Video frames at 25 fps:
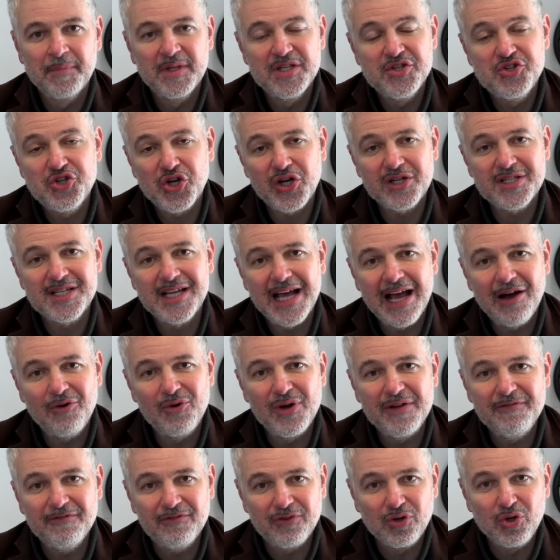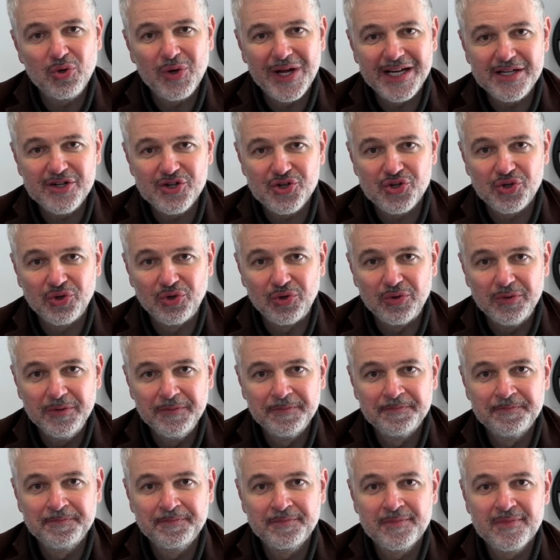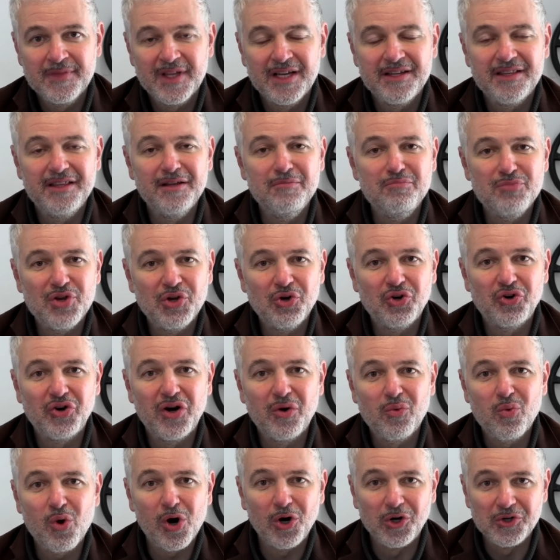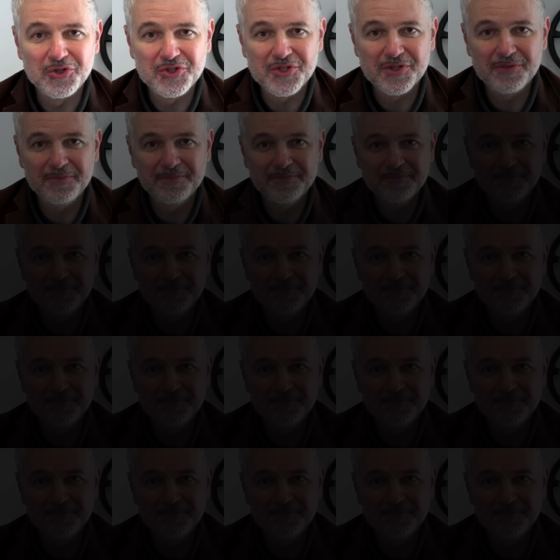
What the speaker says: just how influential the Miura was.